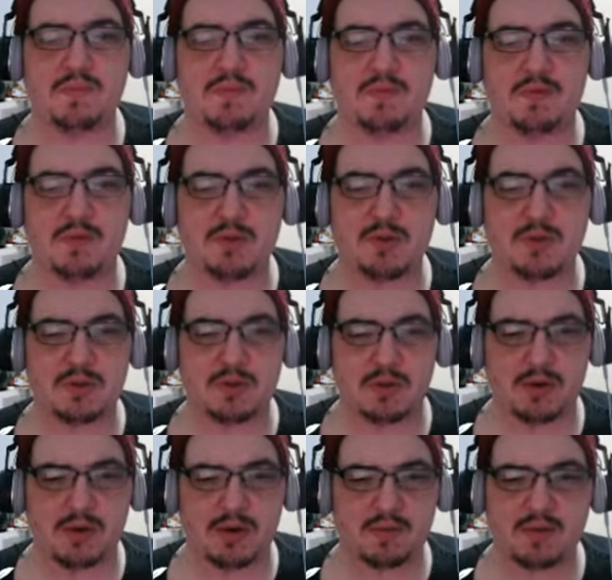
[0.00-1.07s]
first
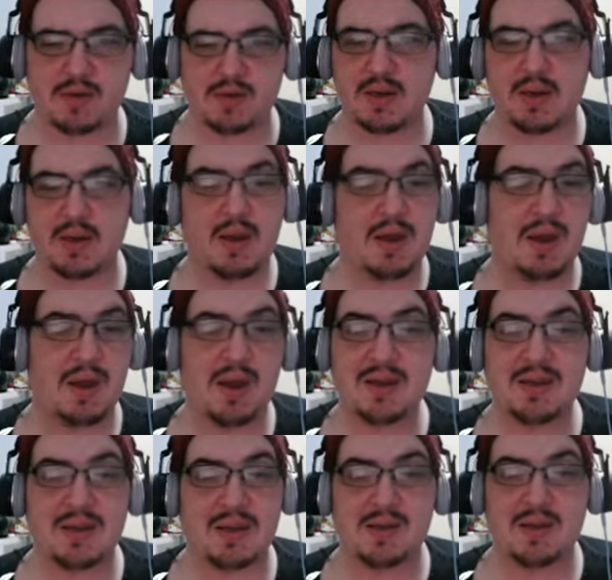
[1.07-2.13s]
creative, like, and
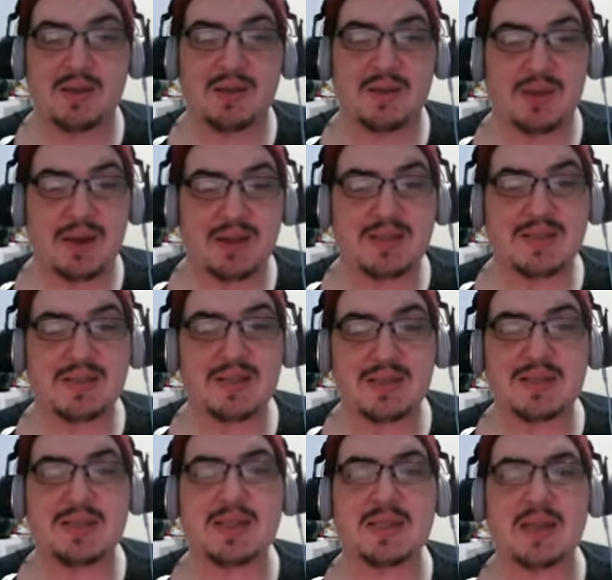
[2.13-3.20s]
again,
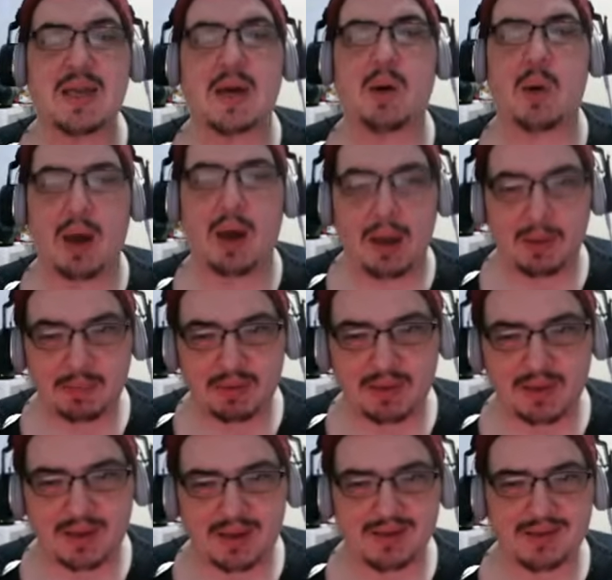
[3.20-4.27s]
this is how I
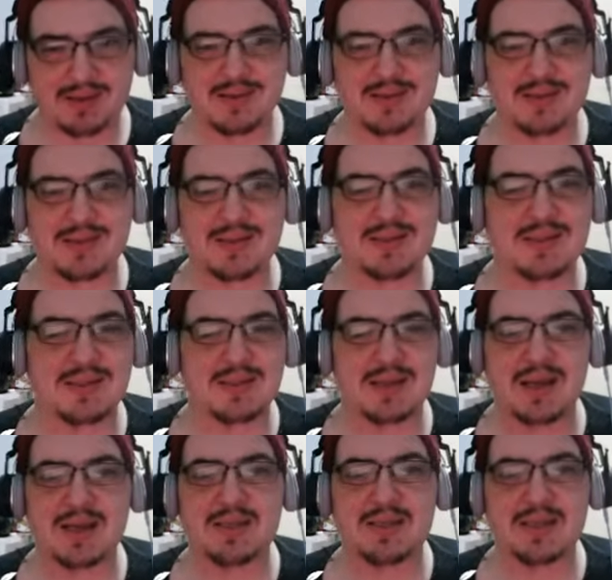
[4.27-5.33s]
play. This is
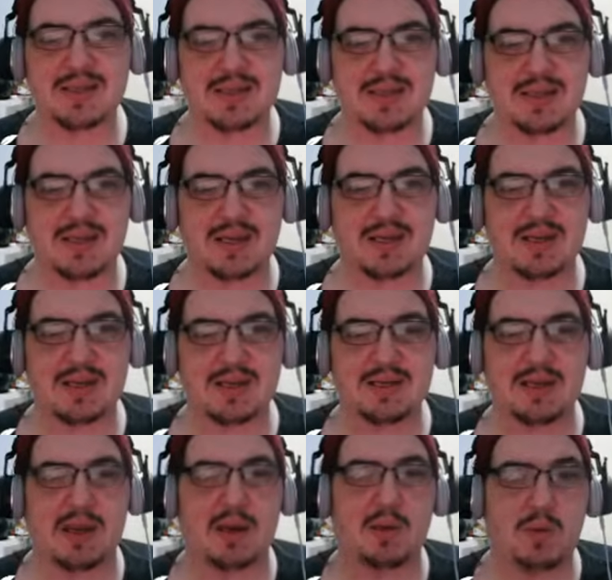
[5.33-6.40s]
not to say it's
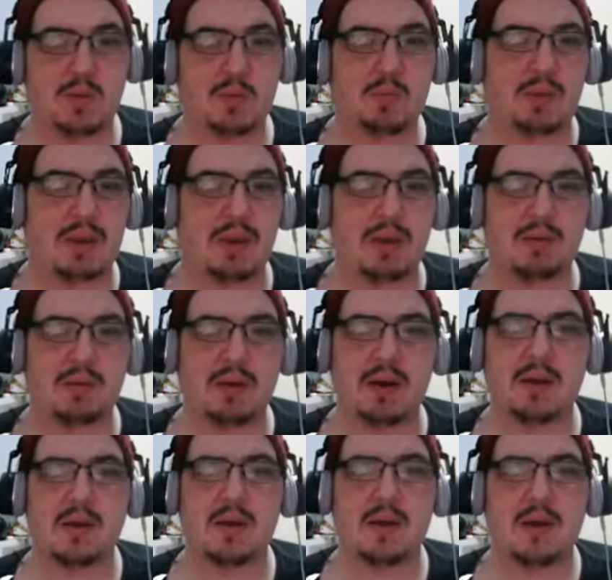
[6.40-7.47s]
how you play, right?
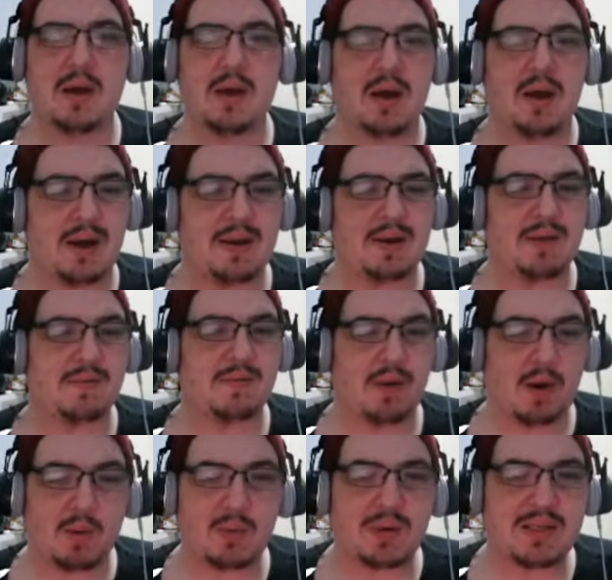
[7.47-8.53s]
I have
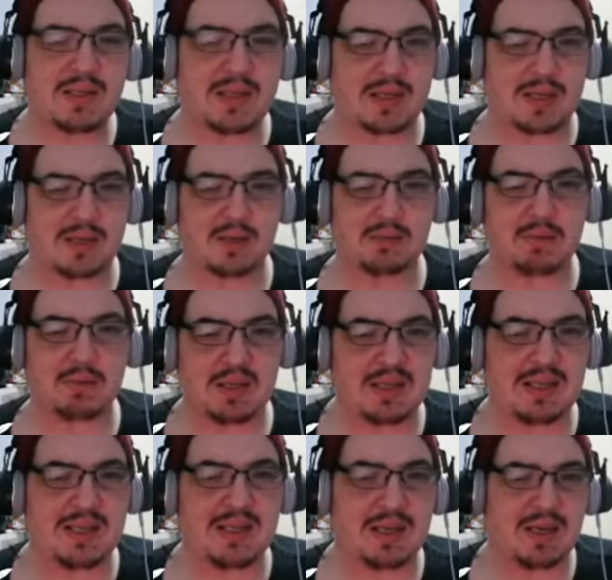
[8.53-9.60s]
always said it. Play
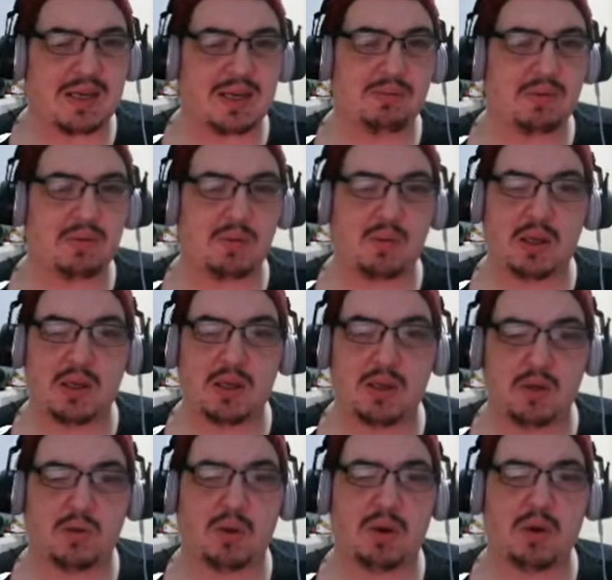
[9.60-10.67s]
the game the way you
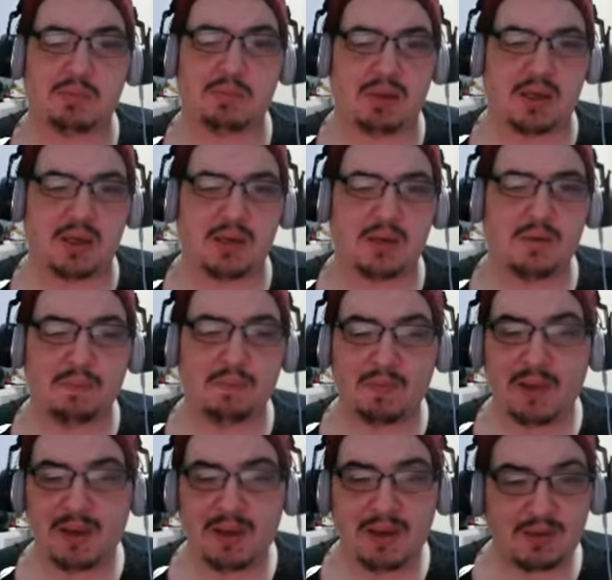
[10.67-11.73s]
want to play it.
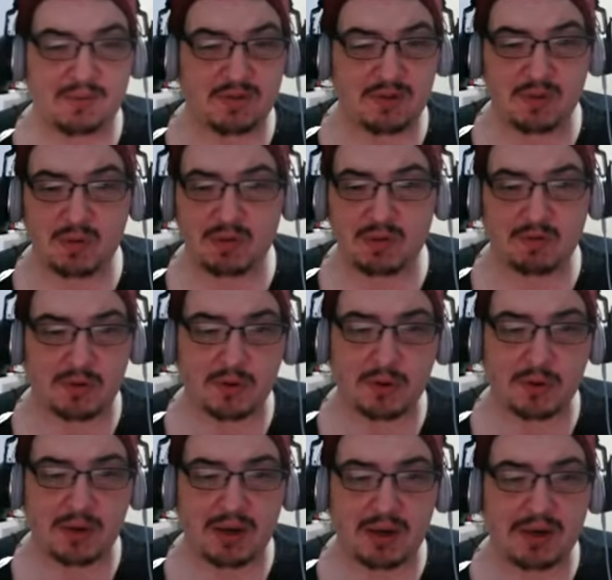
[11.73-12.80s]
If doing full
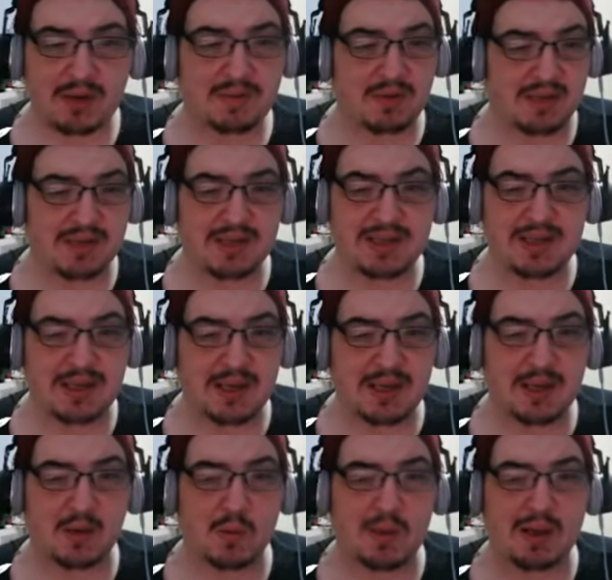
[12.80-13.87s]
creative doesn't take
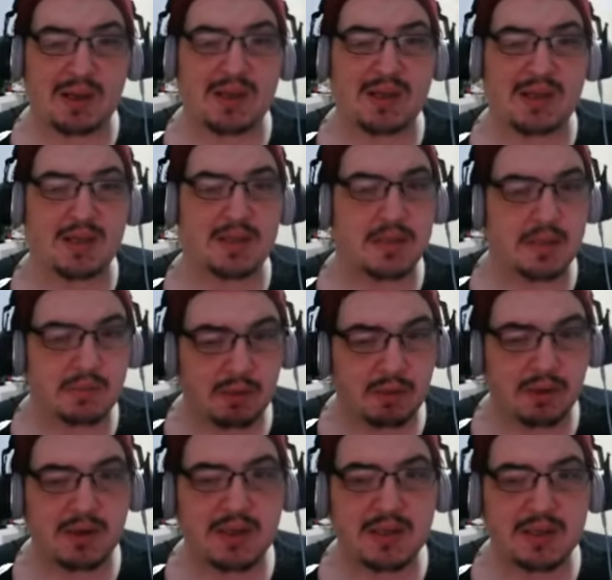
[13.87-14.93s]
away the
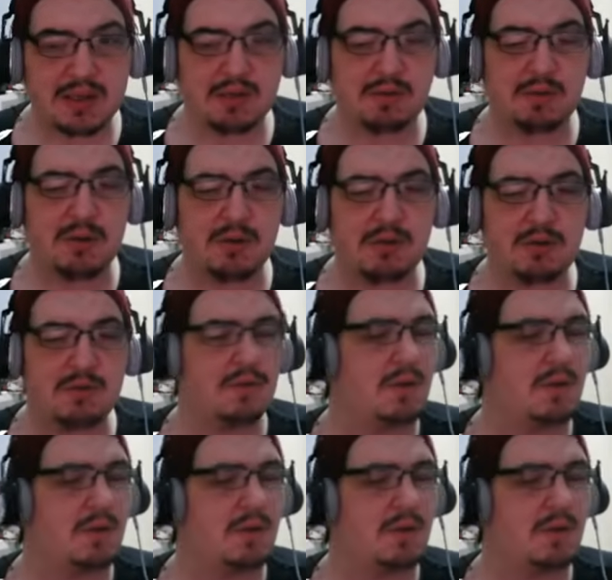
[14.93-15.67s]
experience for you,